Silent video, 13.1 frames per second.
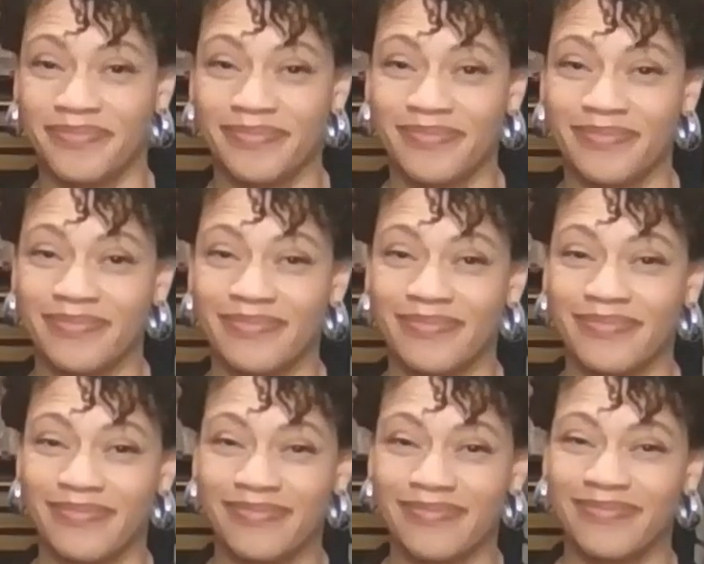
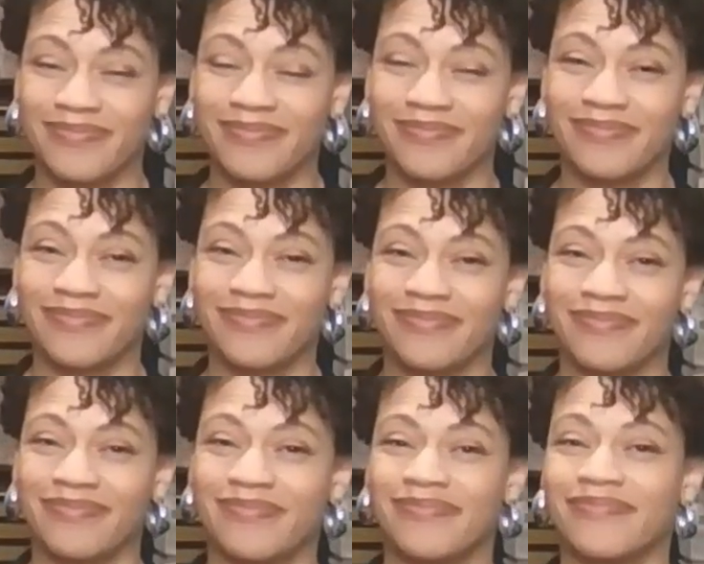
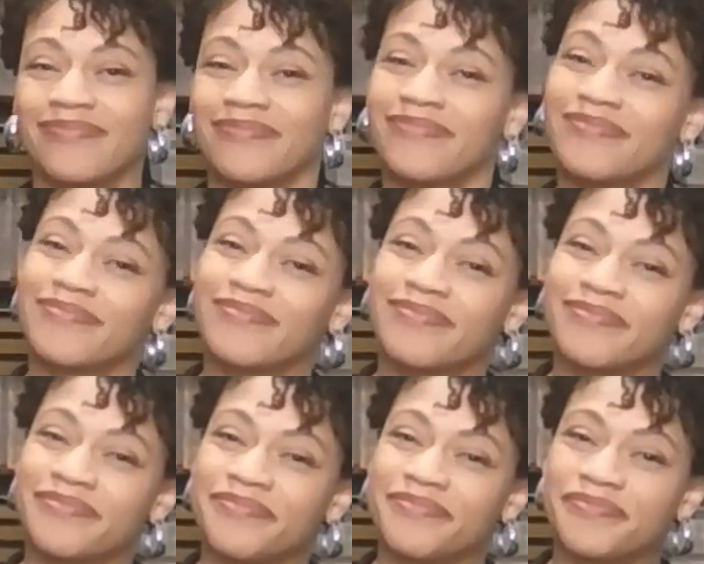
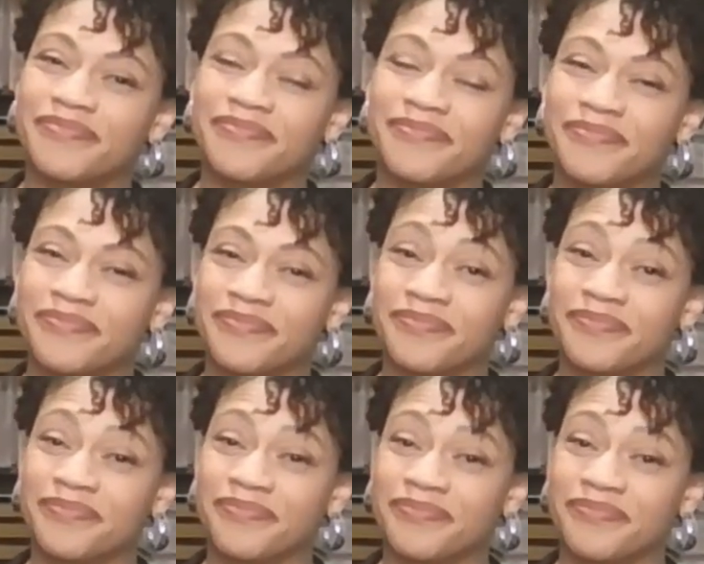
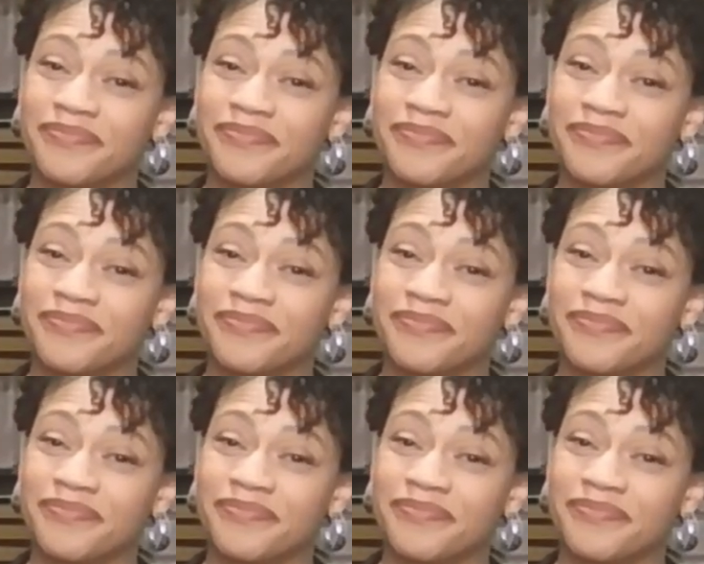This person isn't speaking.